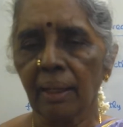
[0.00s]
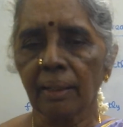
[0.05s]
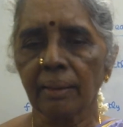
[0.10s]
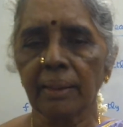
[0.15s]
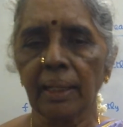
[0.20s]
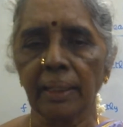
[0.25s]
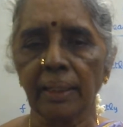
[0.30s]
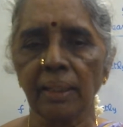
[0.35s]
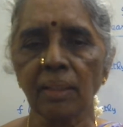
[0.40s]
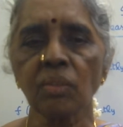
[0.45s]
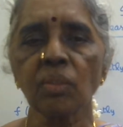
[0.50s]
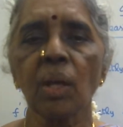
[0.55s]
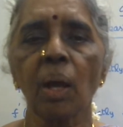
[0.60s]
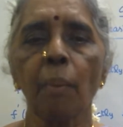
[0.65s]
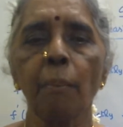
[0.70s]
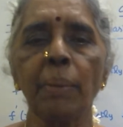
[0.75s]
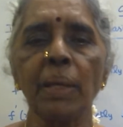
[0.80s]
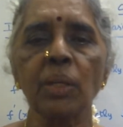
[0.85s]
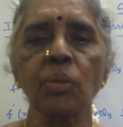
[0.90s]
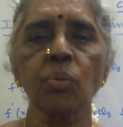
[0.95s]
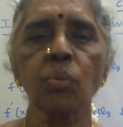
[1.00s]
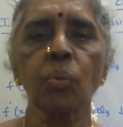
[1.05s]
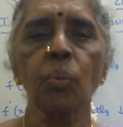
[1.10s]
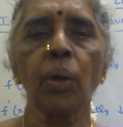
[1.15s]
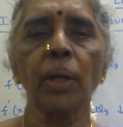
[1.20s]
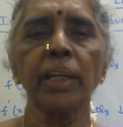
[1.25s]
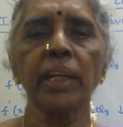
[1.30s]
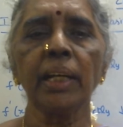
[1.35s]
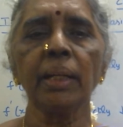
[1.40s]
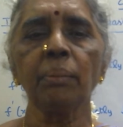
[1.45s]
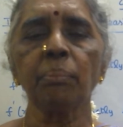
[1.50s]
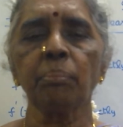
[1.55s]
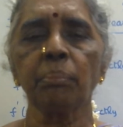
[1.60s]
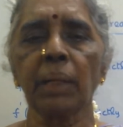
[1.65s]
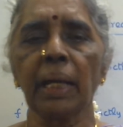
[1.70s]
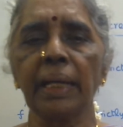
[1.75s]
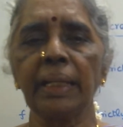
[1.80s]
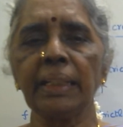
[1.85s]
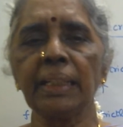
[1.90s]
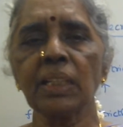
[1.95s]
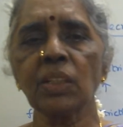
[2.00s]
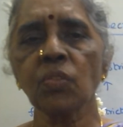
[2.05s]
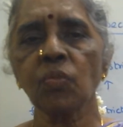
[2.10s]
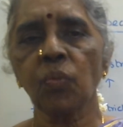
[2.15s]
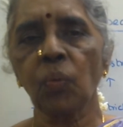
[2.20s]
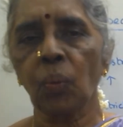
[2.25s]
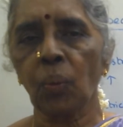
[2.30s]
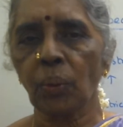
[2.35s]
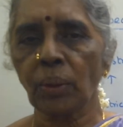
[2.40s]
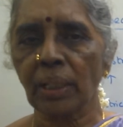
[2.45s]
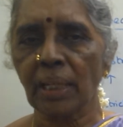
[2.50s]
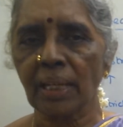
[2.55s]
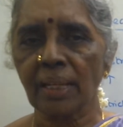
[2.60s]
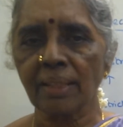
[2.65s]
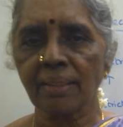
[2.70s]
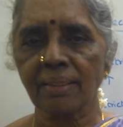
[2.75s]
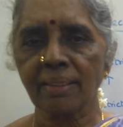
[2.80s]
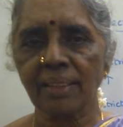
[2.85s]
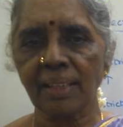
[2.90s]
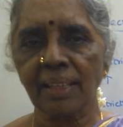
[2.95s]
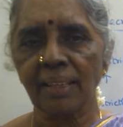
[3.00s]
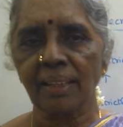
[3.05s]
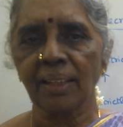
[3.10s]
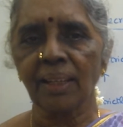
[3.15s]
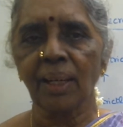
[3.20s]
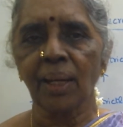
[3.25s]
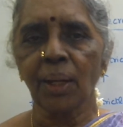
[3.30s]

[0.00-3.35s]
that is b squared minus 4ac.